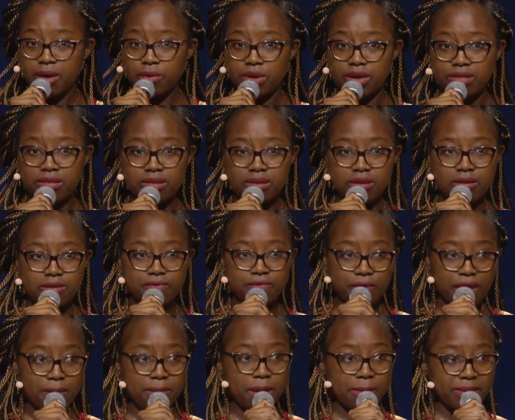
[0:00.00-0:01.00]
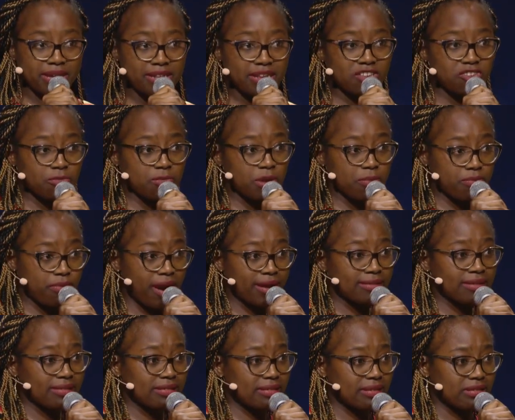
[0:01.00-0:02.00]
with farmer management
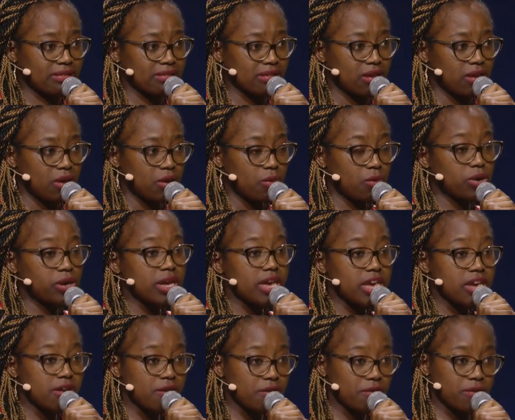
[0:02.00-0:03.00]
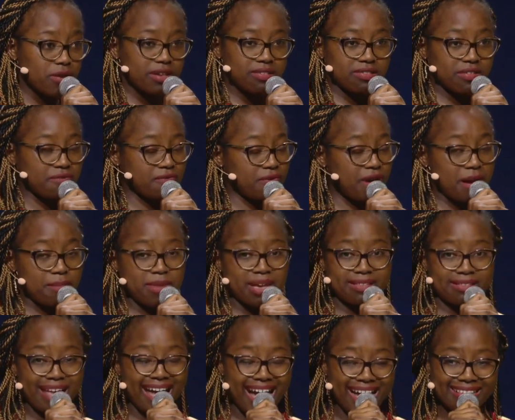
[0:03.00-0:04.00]
practices, will increase the
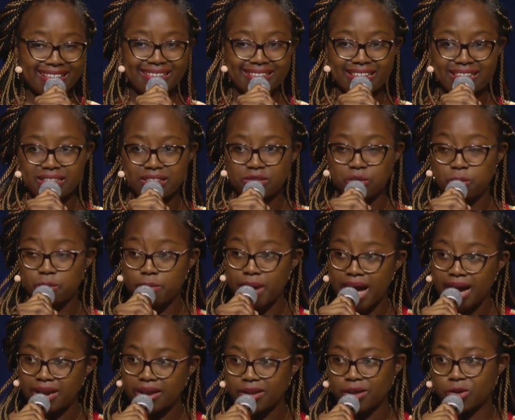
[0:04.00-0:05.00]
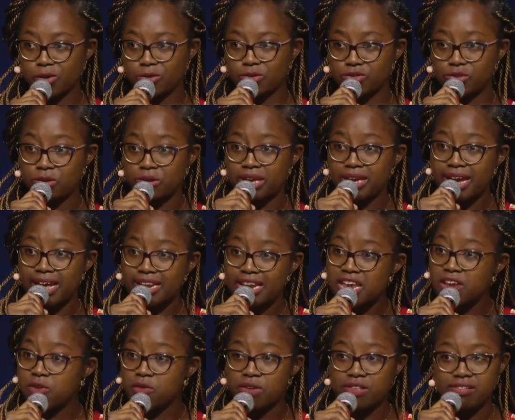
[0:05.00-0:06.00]
farmers' access to bank loans so they can
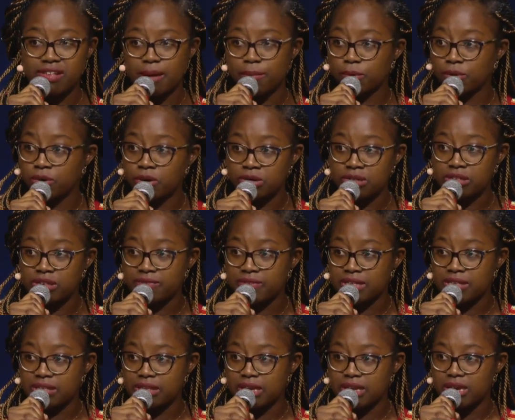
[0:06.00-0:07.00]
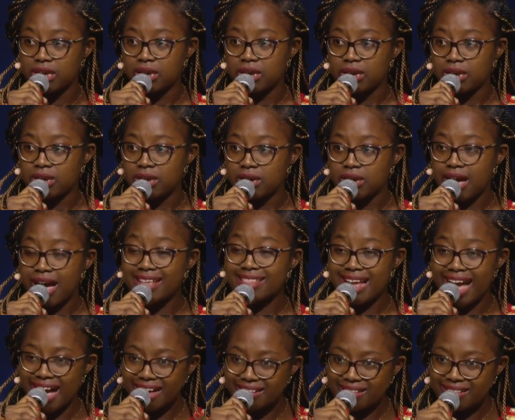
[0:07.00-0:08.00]
increase their productivity and
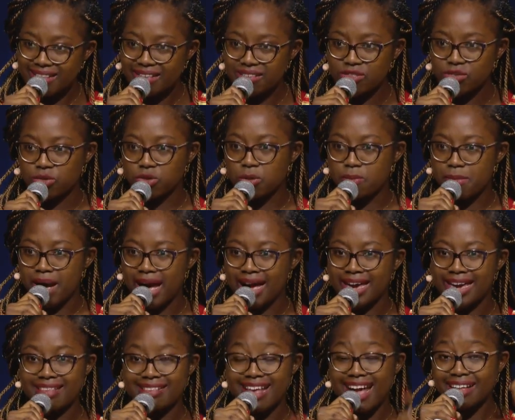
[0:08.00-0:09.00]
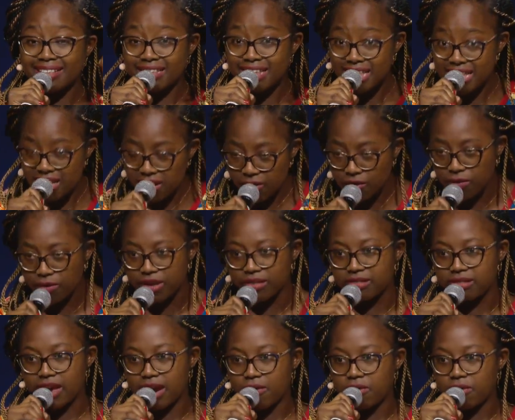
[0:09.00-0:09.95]
access to the market and increase their